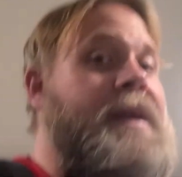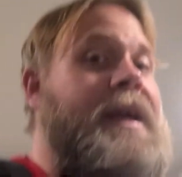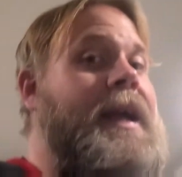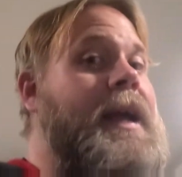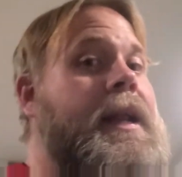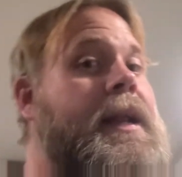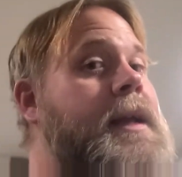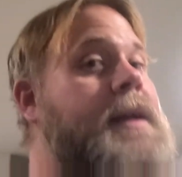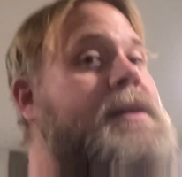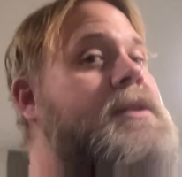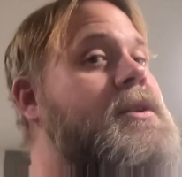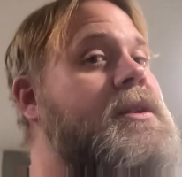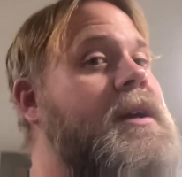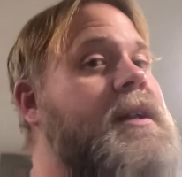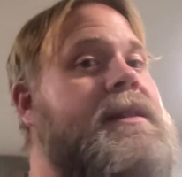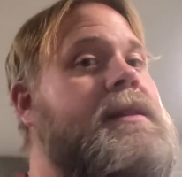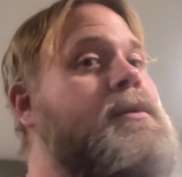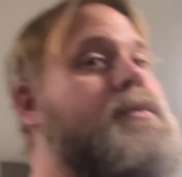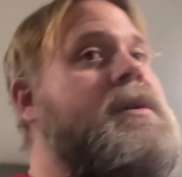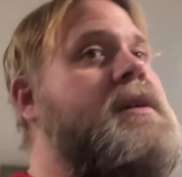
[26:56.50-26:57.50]
80s,
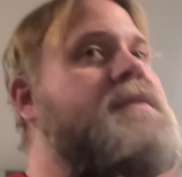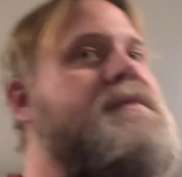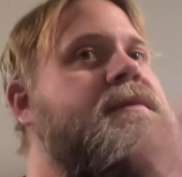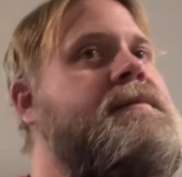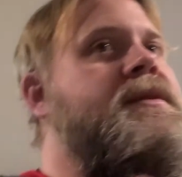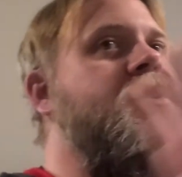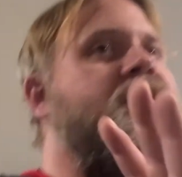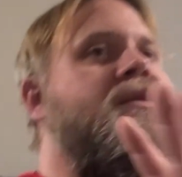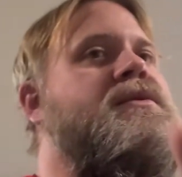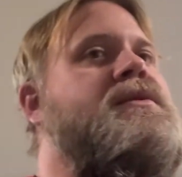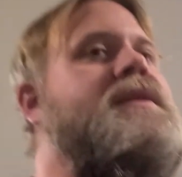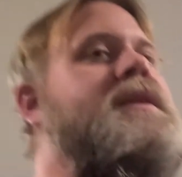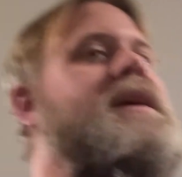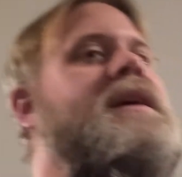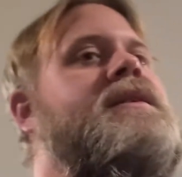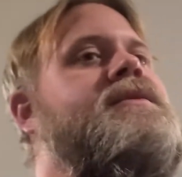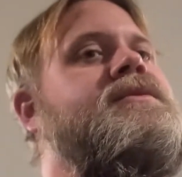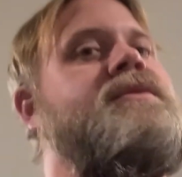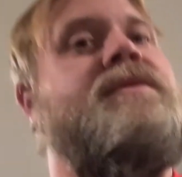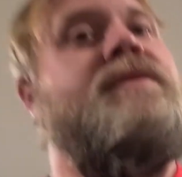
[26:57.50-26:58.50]
not the one from the
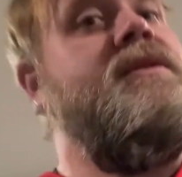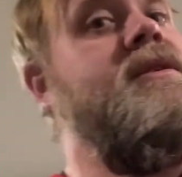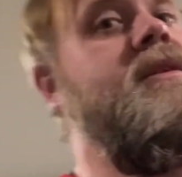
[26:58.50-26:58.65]
2000s,